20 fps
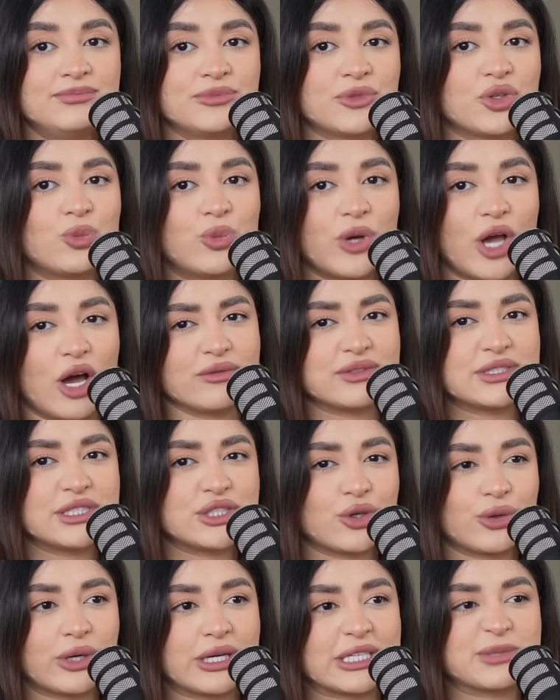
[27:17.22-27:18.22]
we
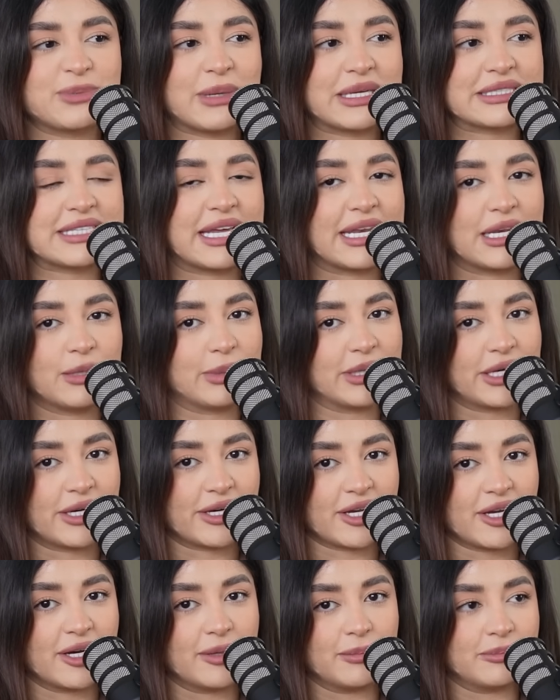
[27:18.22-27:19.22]
obviously don't expect anybody
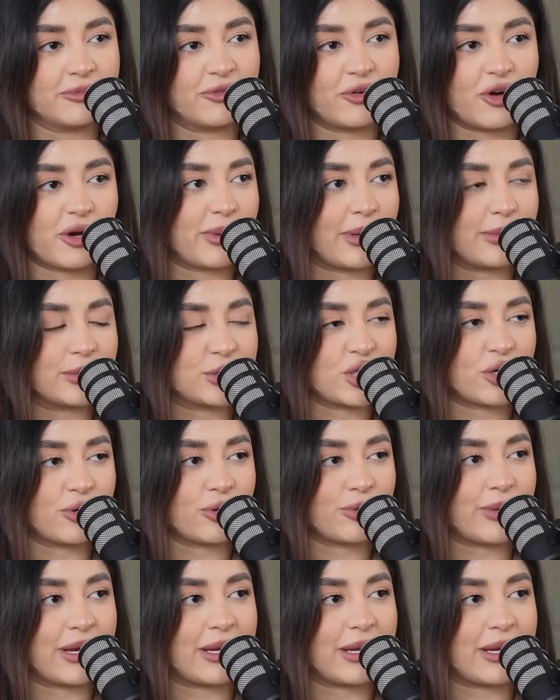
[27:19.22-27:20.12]
to come for a baby shower, yeah.